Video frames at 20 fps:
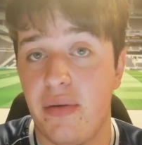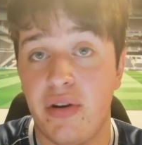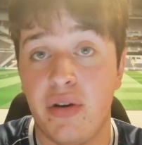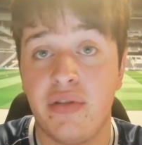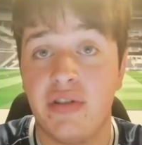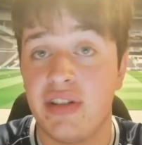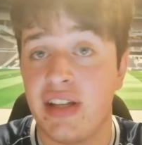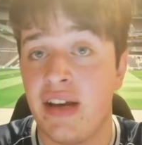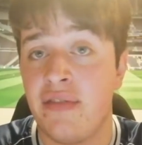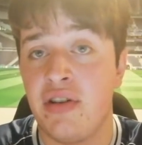I know
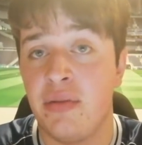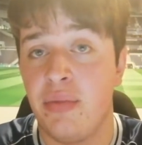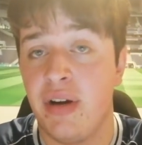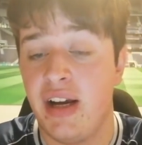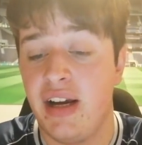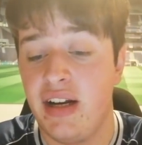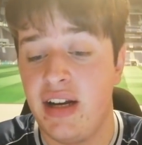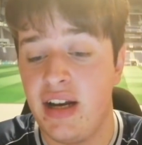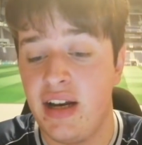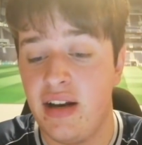they just after
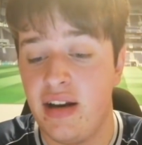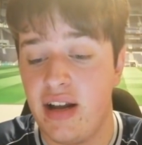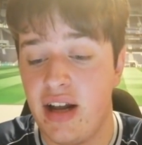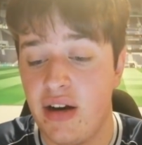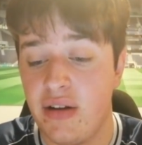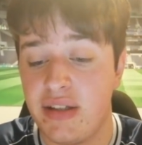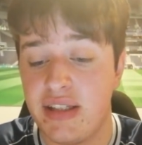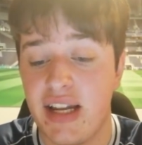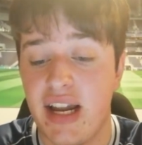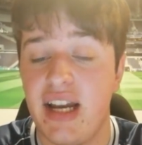bringing in an
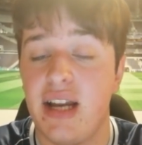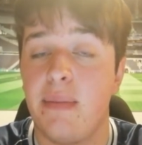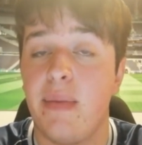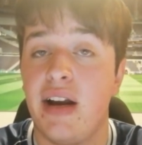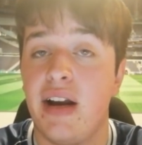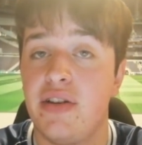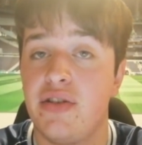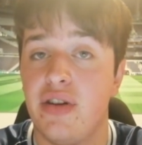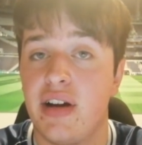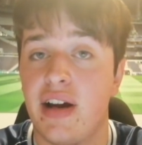outstanding
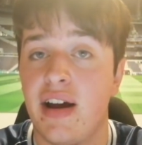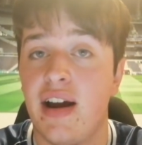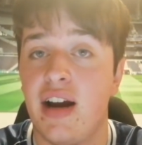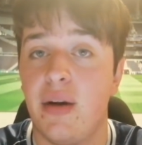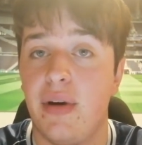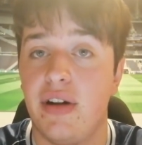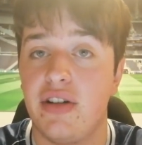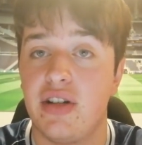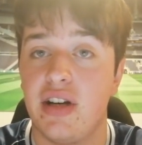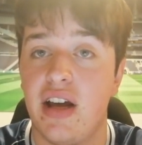manager in
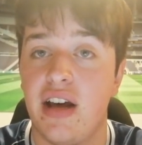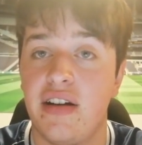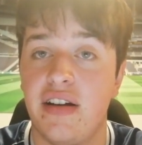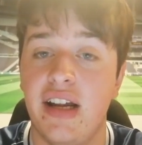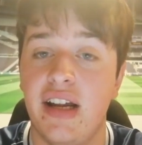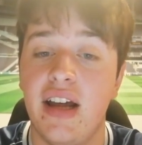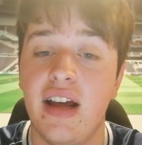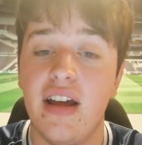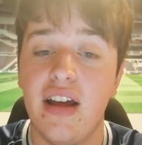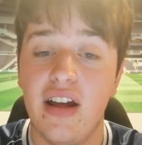Carlo
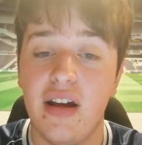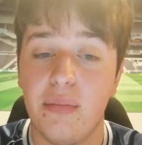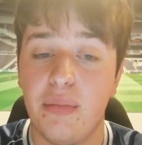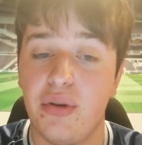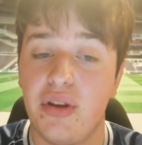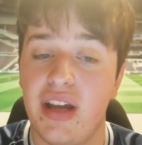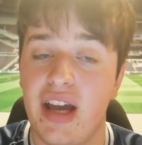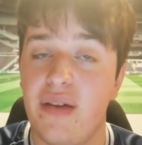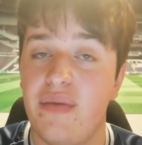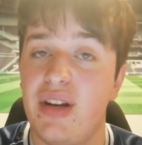Ancelotti,
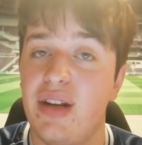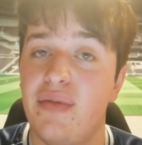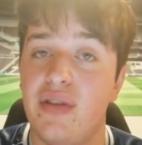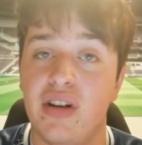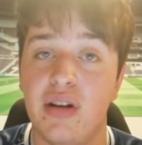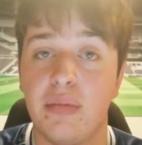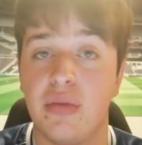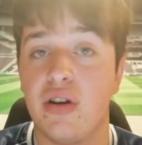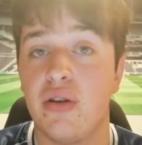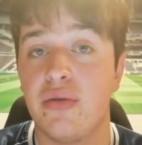but they haven't even
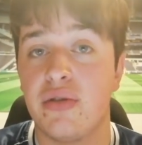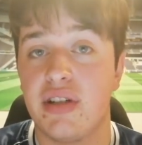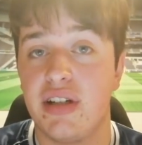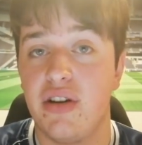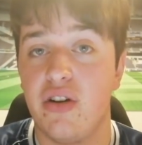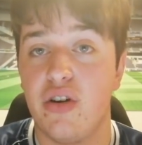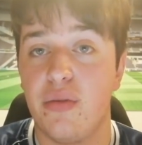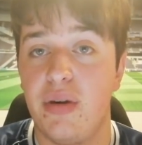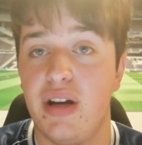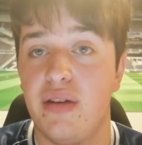come close to
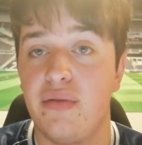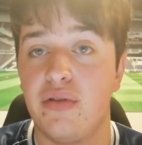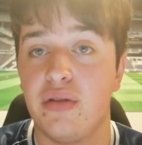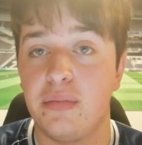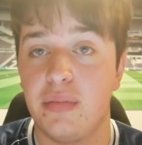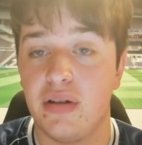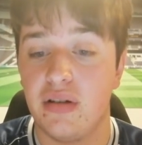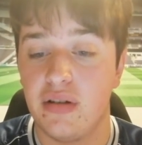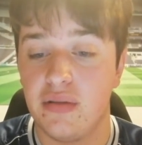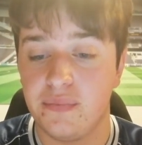European
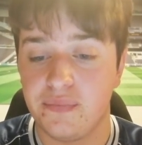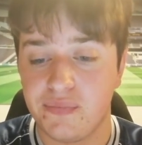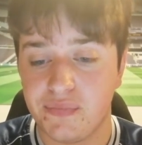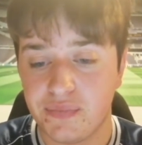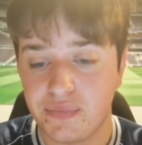football.